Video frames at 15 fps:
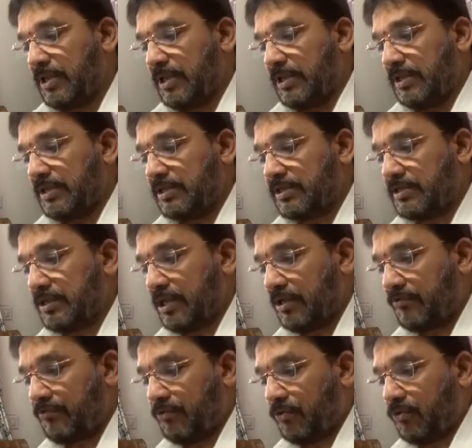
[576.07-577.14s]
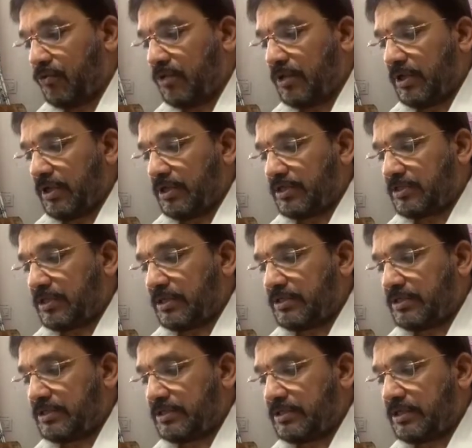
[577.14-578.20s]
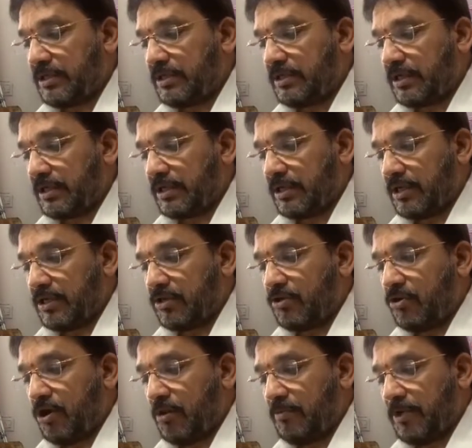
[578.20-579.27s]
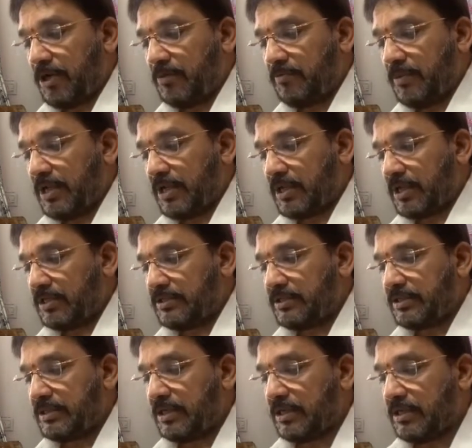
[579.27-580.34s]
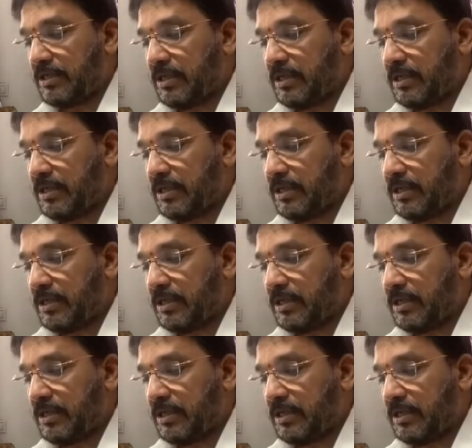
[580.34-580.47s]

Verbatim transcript: It is therefore suggested that government may consider